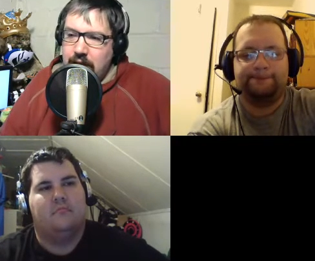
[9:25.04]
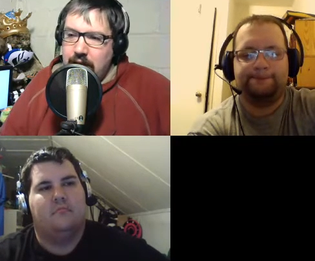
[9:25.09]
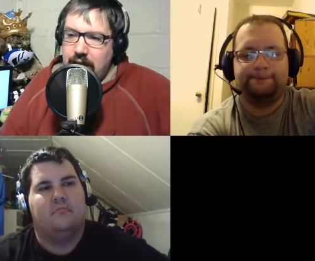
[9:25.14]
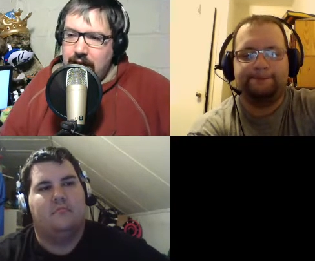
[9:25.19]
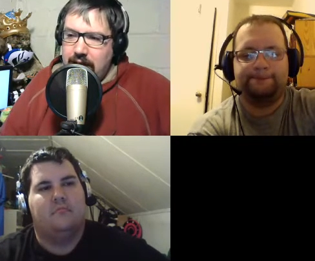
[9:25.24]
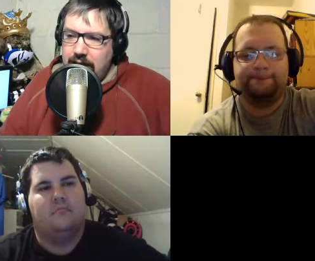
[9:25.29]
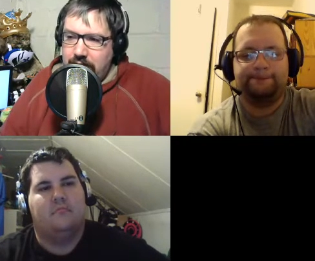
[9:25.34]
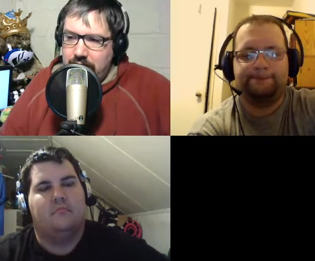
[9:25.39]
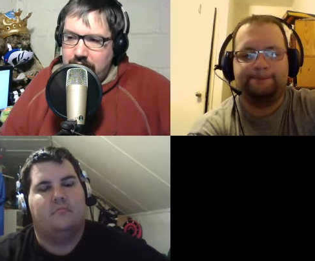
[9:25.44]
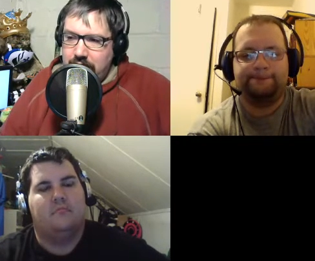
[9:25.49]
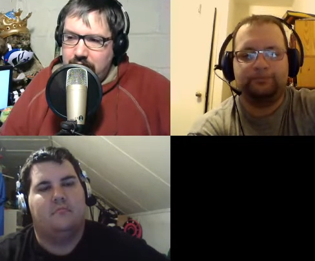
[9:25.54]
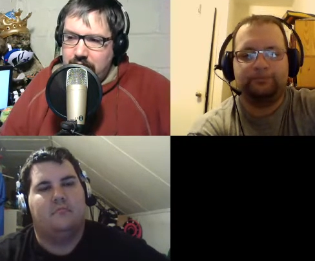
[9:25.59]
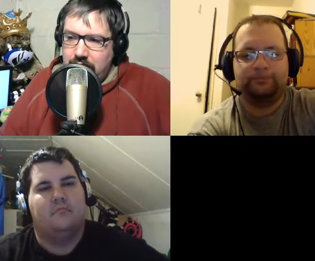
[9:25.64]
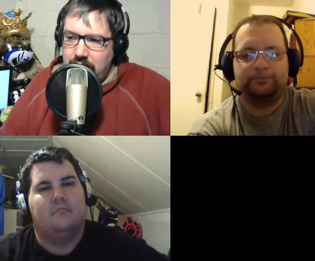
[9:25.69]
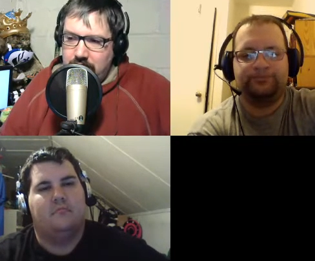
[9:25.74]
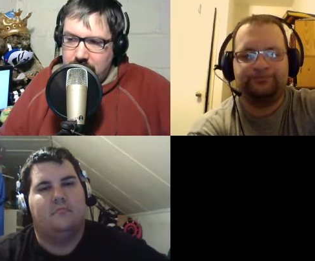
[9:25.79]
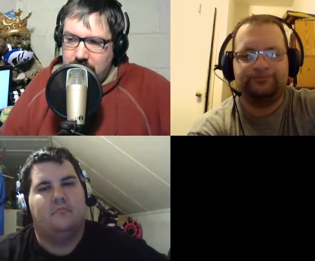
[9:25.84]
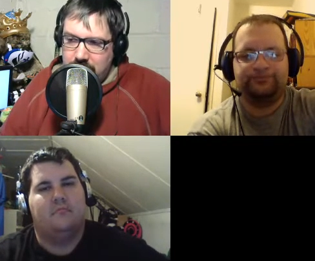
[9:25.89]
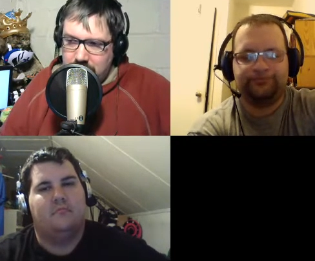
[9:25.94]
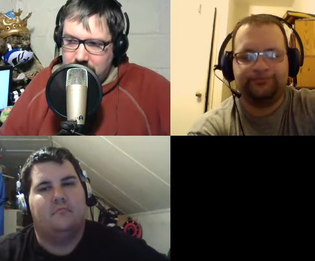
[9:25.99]
Speaker 1: and I think I
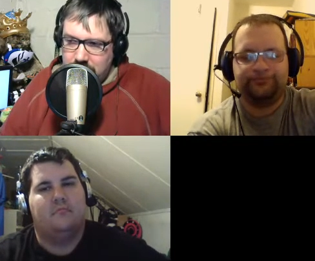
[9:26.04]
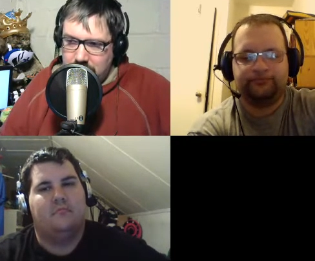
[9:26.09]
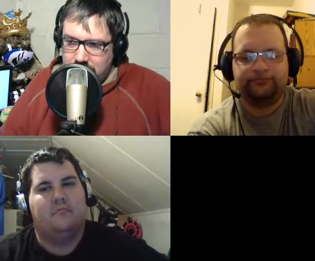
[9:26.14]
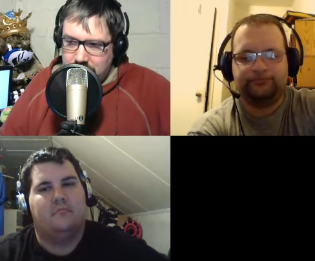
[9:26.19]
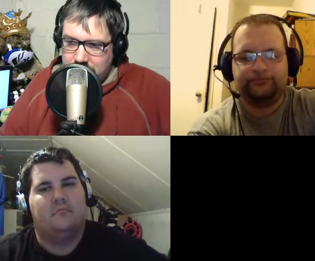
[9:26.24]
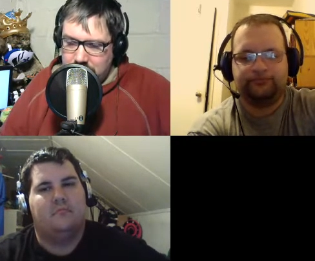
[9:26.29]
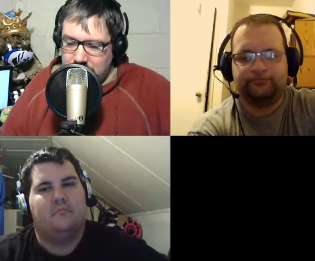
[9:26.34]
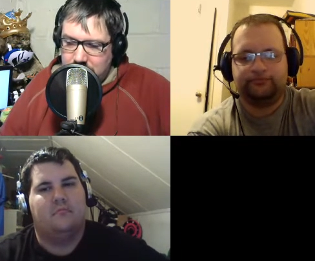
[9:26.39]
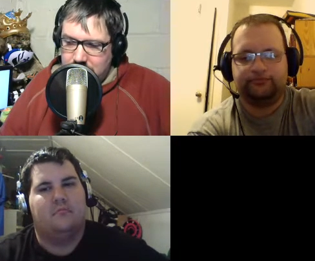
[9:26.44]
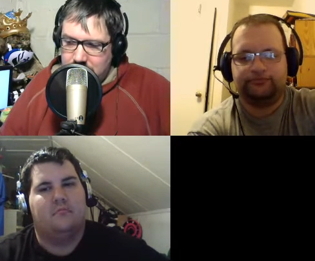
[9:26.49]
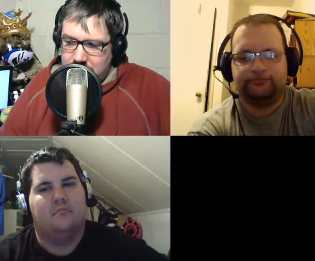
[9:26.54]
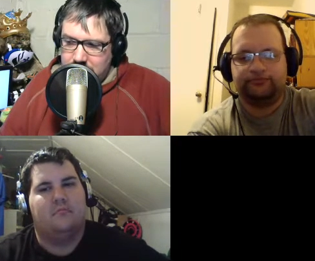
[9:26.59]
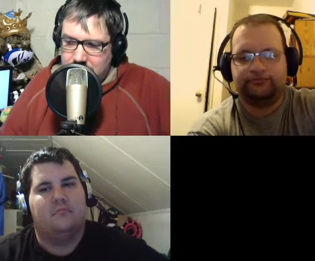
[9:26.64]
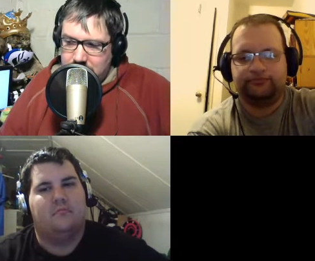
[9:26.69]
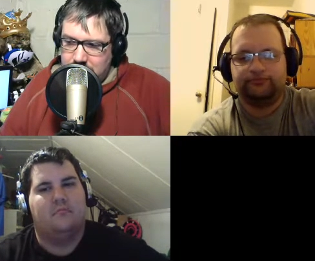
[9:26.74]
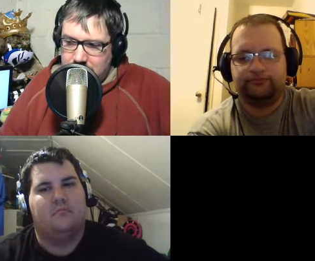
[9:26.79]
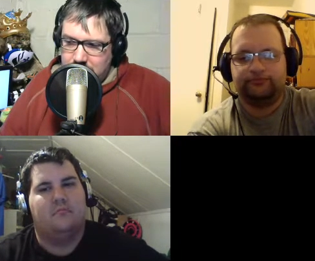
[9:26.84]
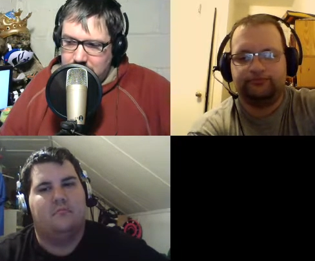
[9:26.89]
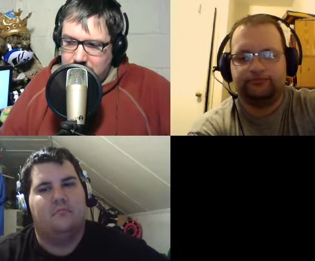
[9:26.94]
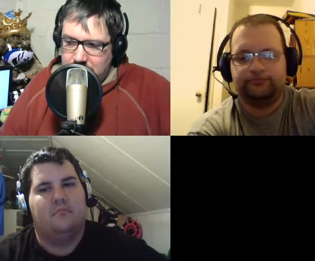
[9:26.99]
think the
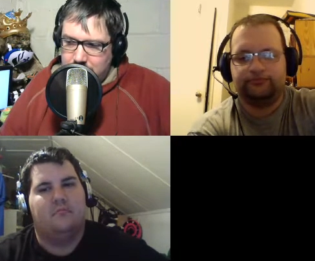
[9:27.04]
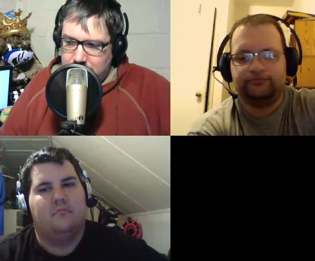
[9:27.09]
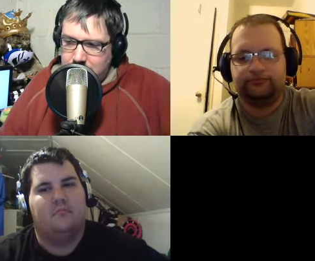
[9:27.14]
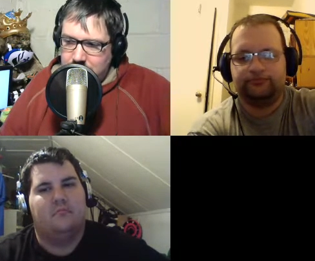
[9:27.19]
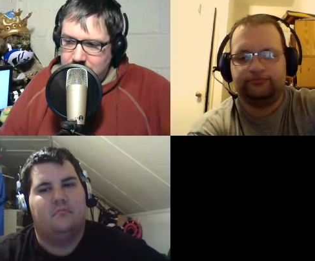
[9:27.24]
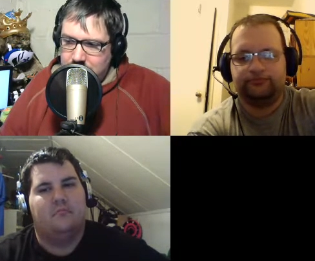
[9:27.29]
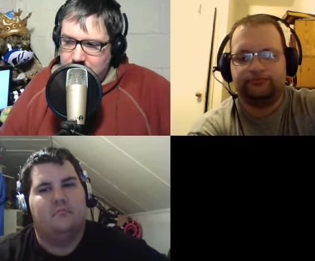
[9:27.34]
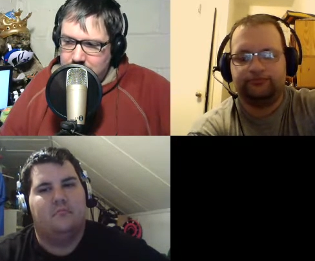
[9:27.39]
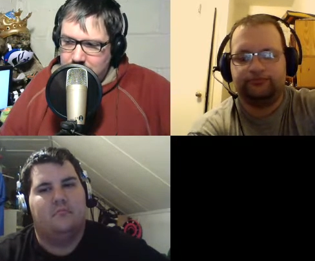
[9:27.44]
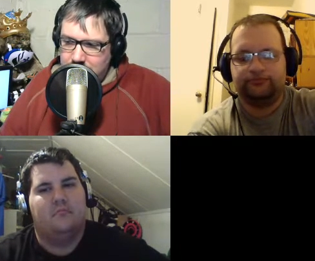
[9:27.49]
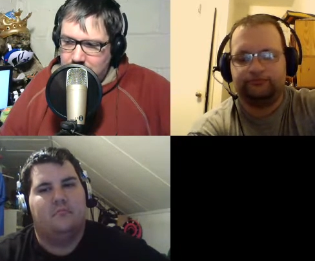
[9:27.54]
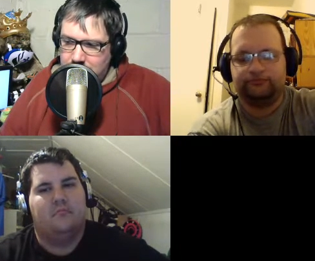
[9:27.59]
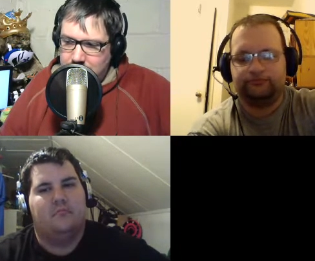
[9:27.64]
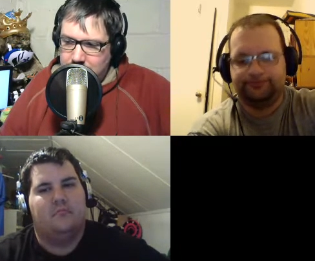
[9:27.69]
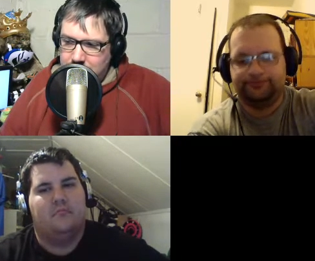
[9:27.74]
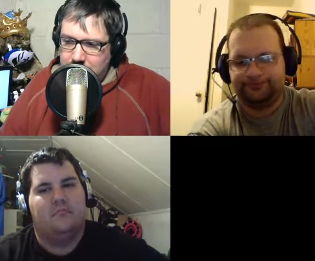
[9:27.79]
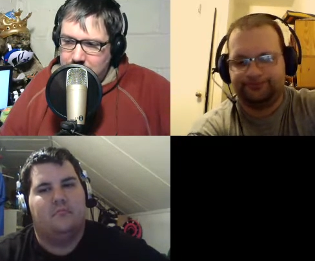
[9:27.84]
the the breaking up.